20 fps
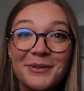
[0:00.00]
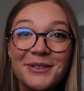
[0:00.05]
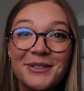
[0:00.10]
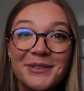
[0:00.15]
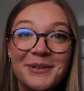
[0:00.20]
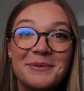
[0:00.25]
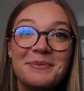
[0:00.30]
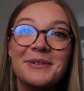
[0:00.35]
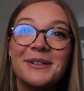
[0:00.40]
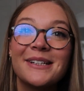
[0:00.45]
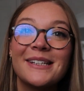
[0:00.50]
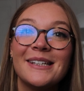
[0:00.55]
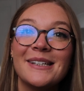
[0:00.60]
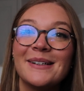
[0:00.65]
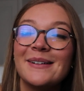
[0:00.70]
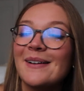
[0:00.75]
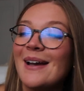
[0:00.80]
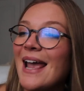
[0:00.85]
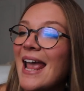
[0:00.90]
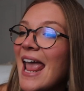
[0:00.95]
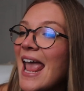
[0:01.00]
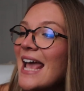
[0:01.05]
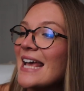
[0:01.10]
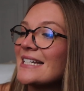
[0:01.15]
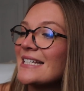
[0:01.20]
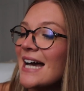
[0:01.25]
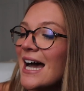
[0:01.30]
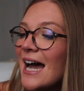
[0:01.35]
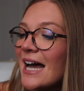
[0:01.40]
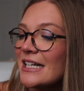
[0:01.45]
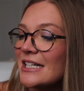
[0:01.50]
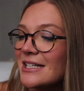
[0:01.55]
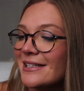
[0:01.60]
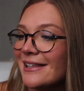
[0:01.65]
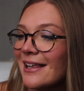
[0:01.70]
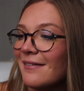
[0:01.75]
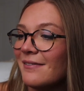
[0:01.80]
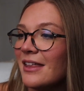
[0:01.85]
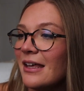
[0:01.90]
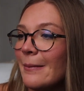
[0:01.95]
were super cute and I just
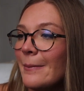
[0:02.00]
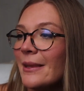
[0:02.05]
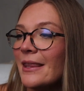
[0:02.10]
love them,